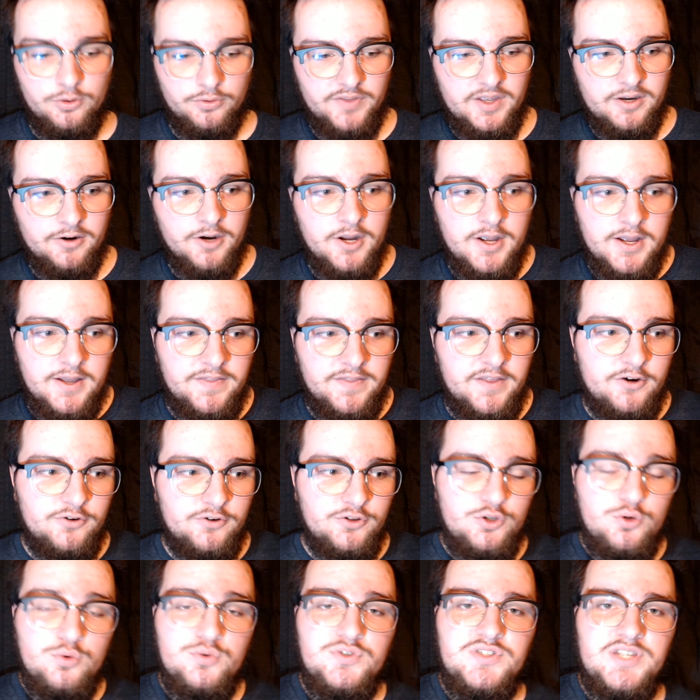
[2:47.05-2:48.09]
They're
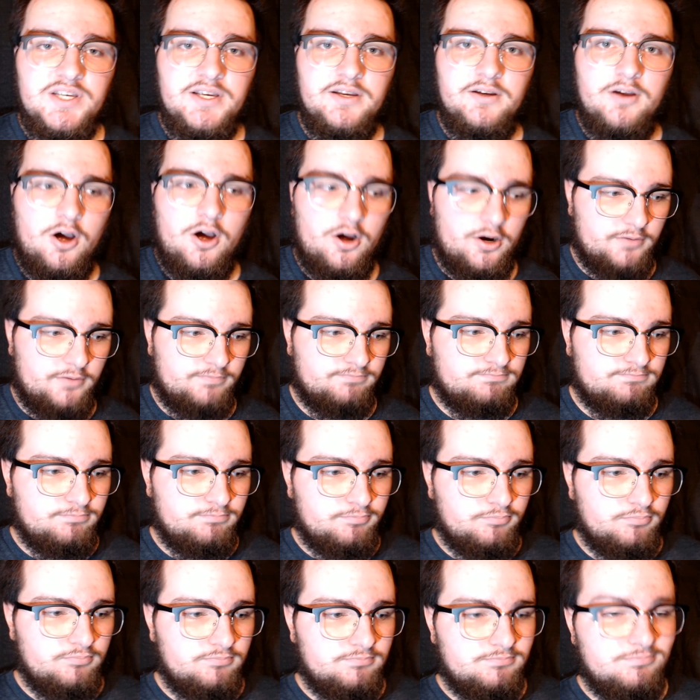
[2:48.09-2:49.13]
using our
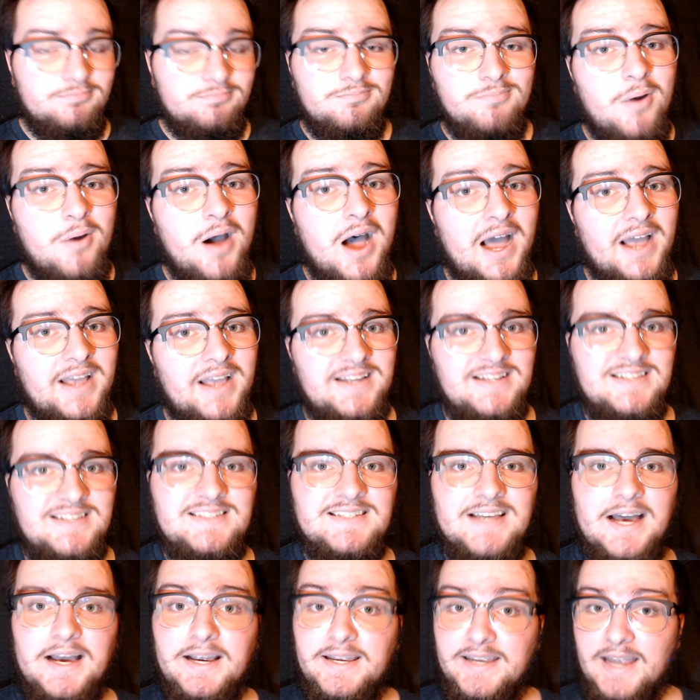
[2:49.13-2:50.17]
minds
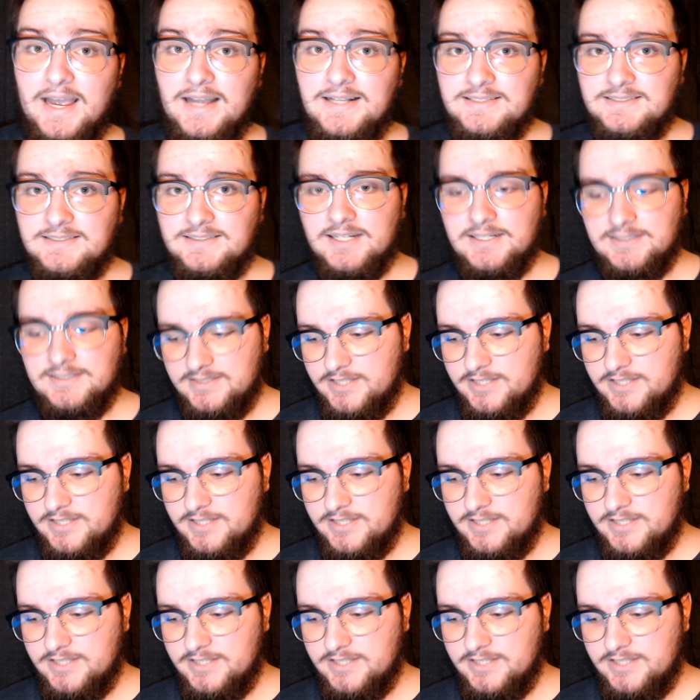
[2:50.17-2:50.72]
against us.